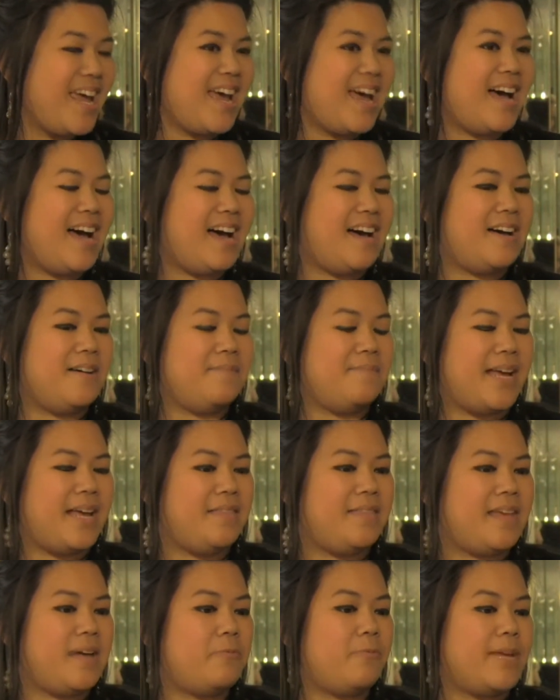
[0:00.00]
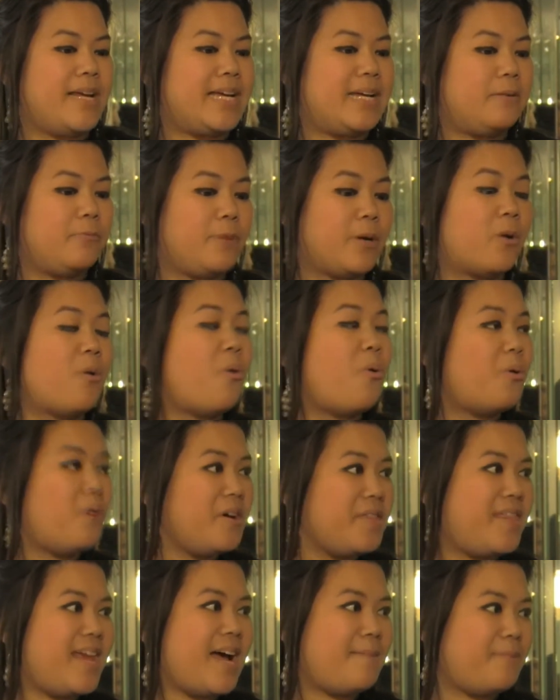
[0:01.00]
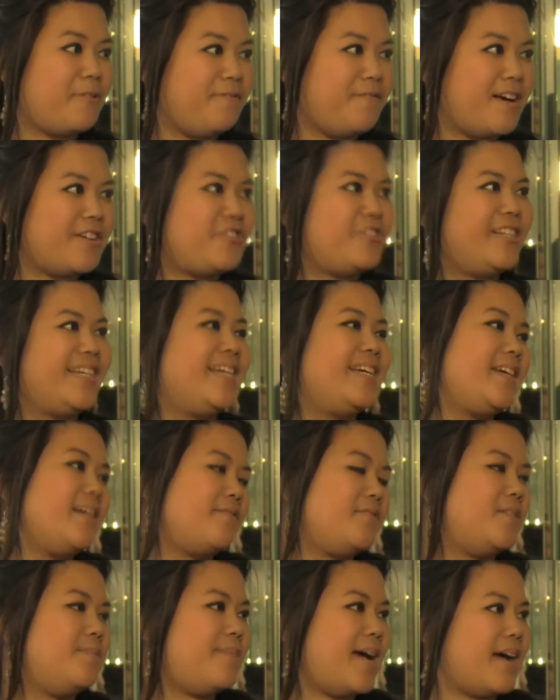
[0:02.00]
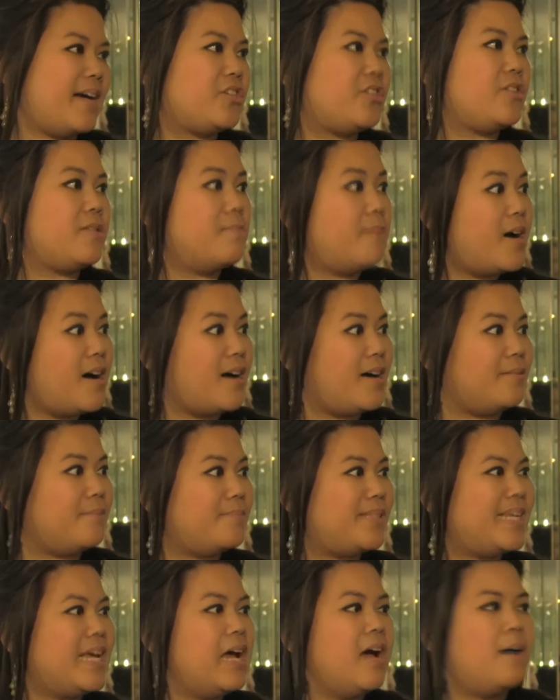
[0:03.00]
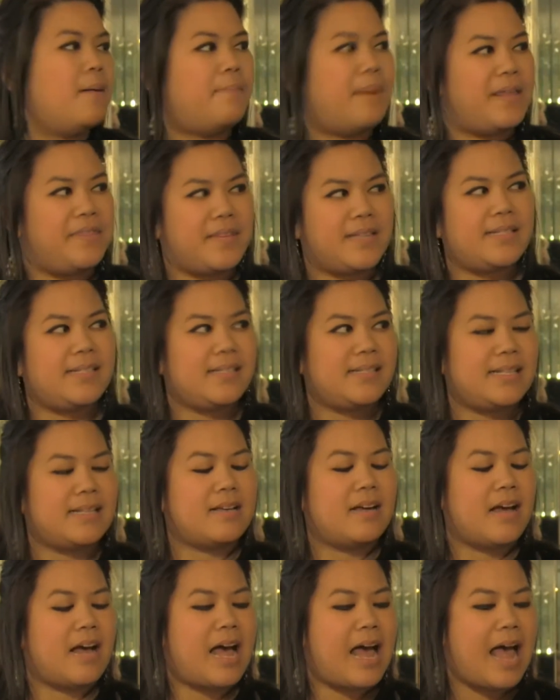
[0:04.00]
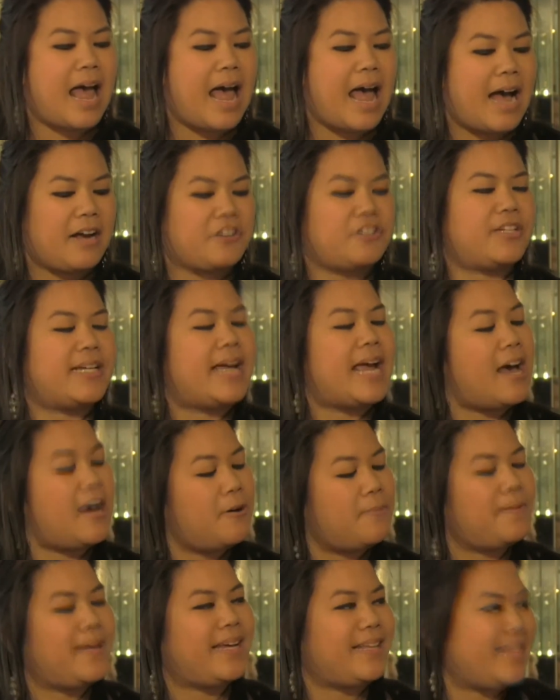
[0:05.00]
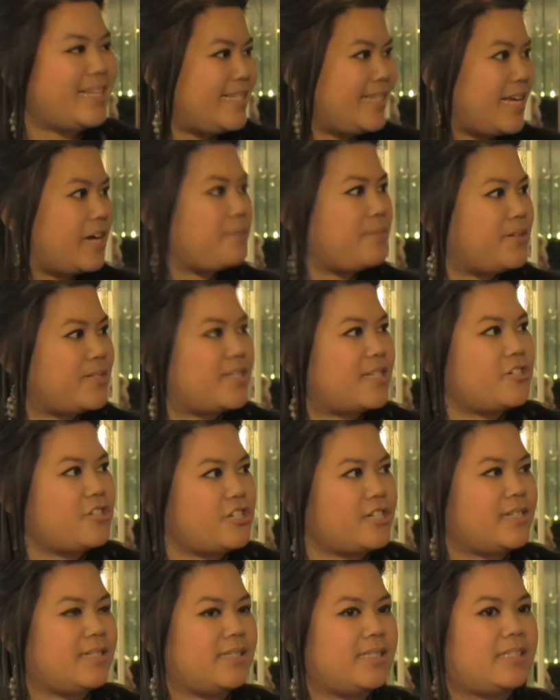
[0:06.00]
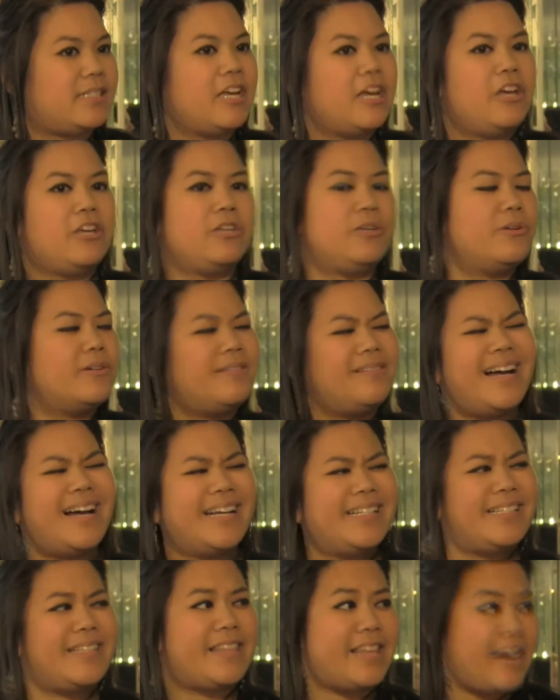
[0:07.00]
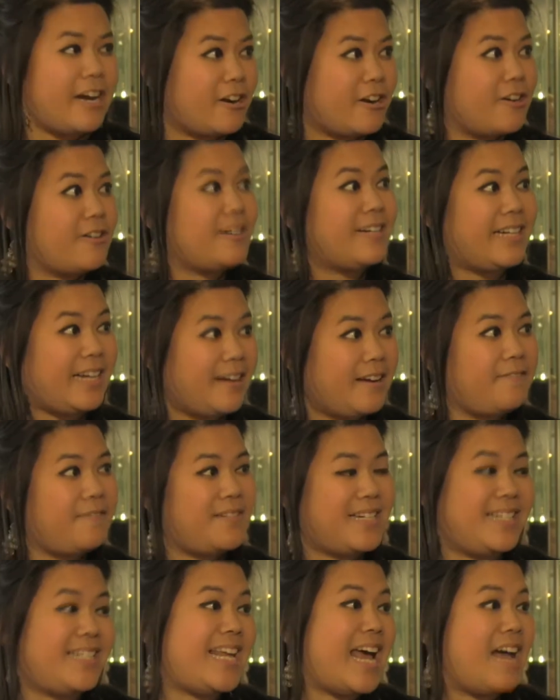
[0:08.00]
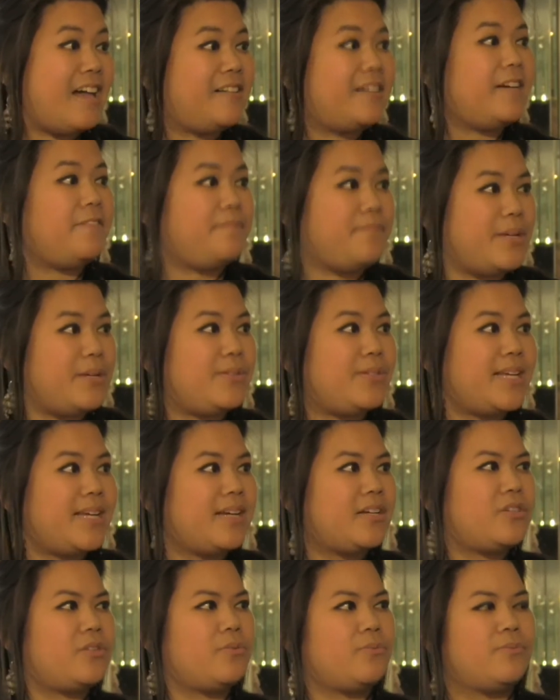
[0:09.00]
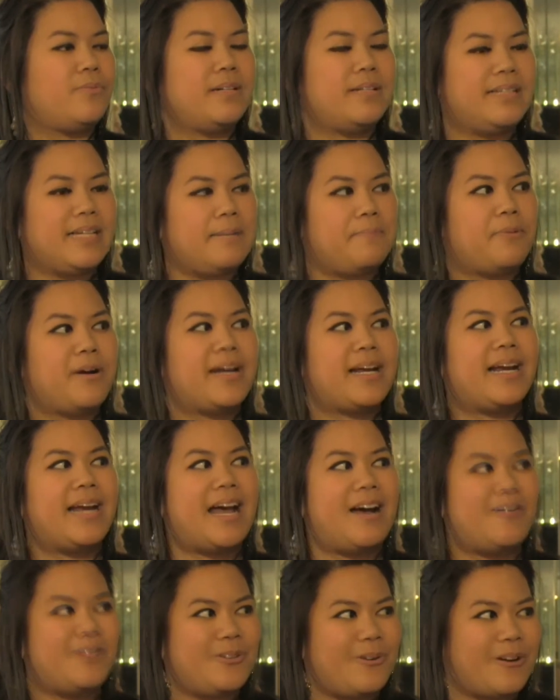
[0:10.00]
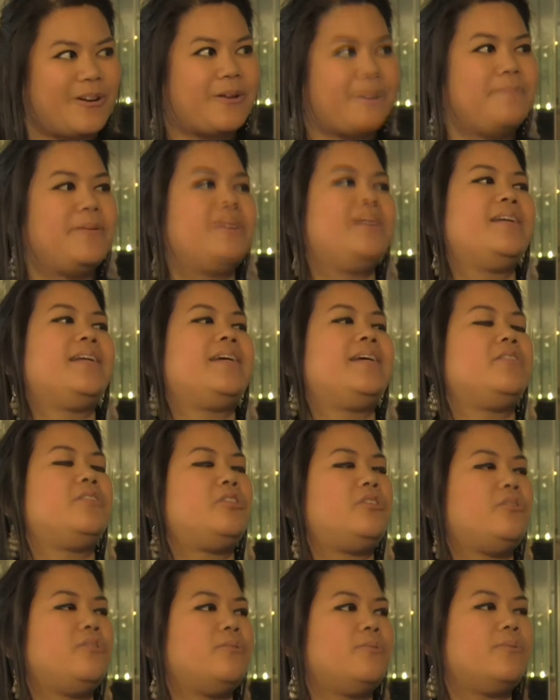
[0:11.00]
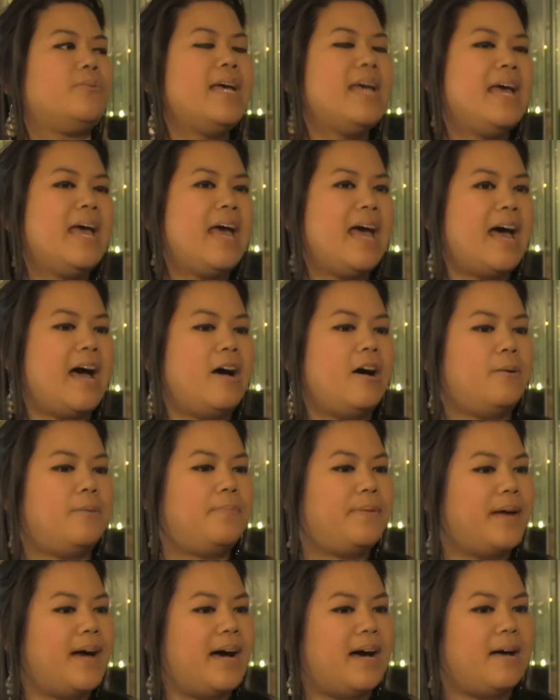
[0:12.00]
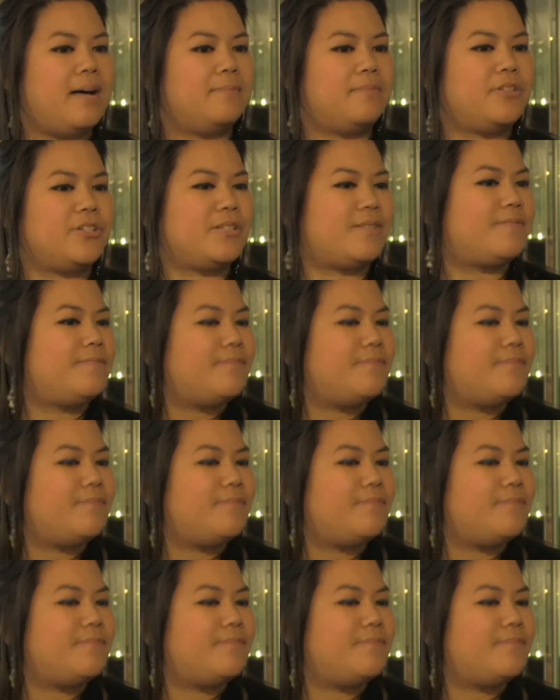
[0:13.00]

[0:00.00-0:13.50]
And then we record that professionally and gift it back to the moms. But this is actually helping these young musicians utilize their gift and talent of music to really bring it out to our community, to help just